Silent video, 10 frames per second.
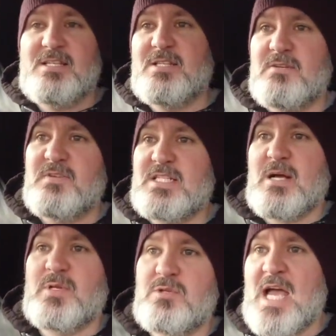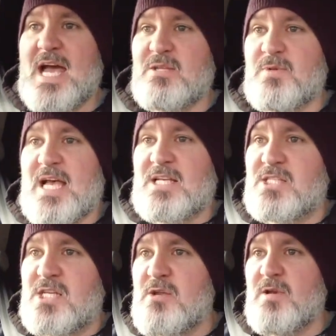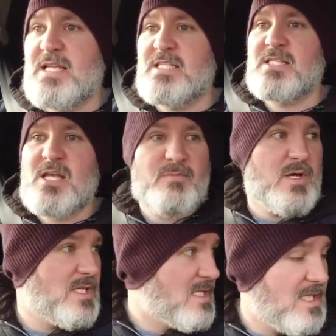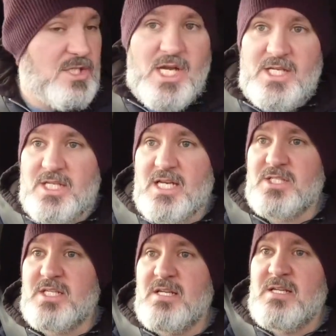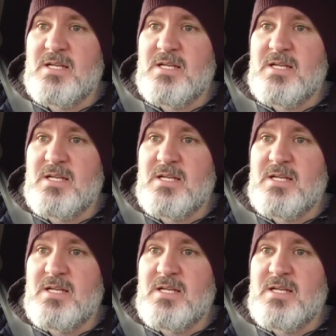the VW Caddy with that 2-litre turbo diesel injection engine.